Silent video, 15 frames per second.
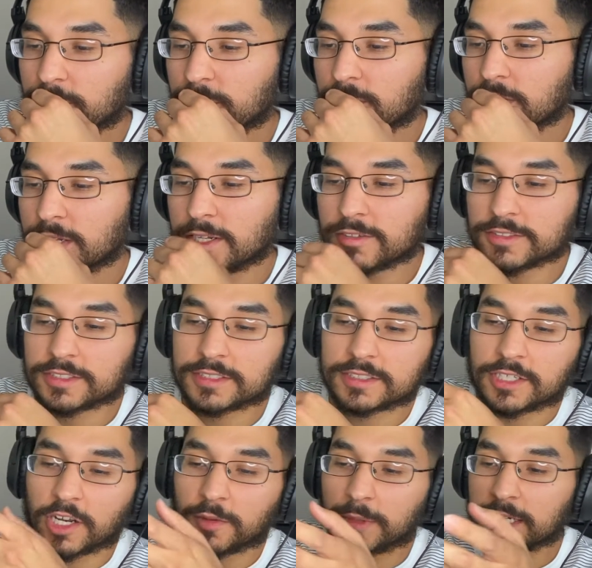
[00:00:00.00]
He's
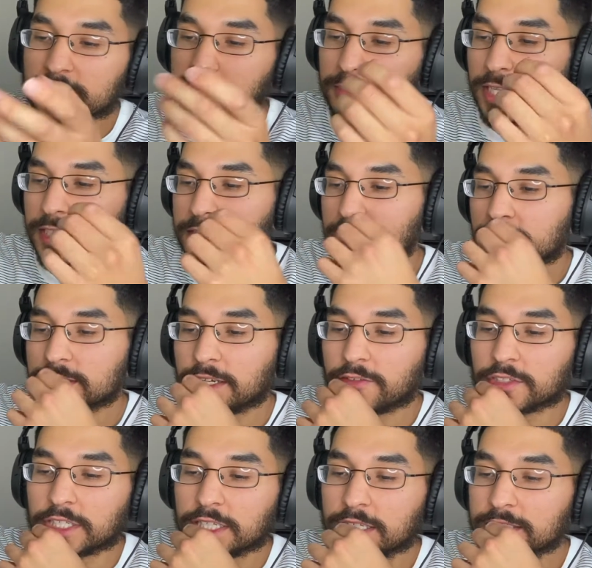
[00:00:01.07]
talking about his blessings,
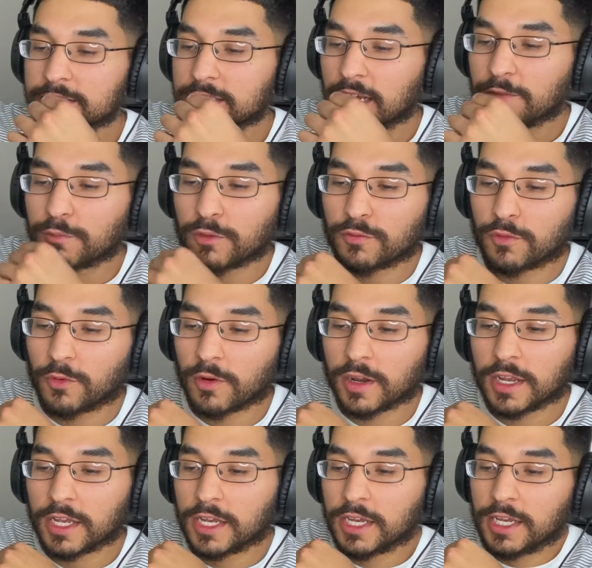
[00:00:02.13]
everything that he's thankful for.
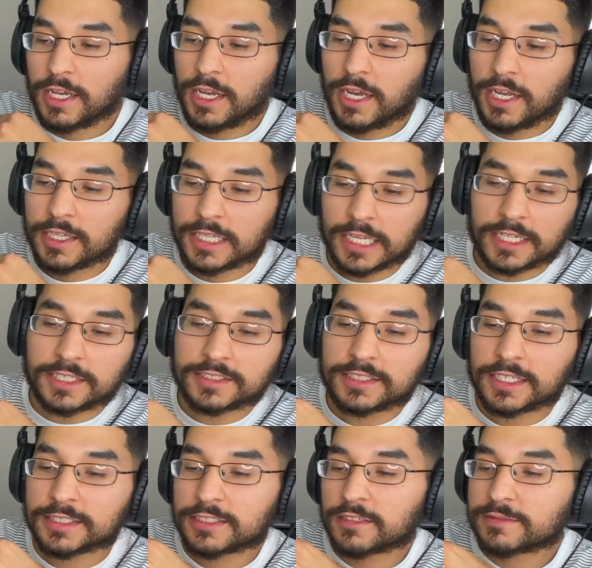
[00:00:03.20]
And then he
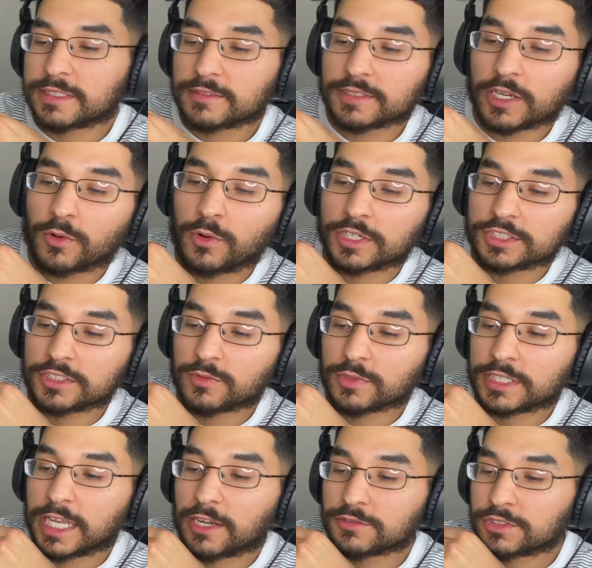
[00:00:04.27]
said, sometimes I question
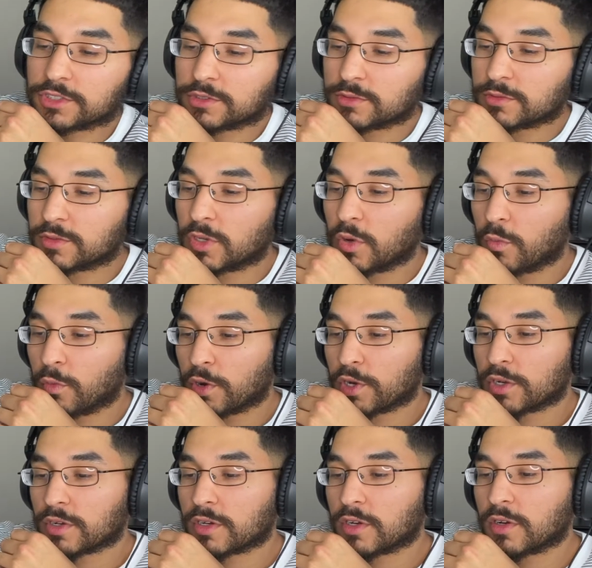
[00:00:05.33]
without you, where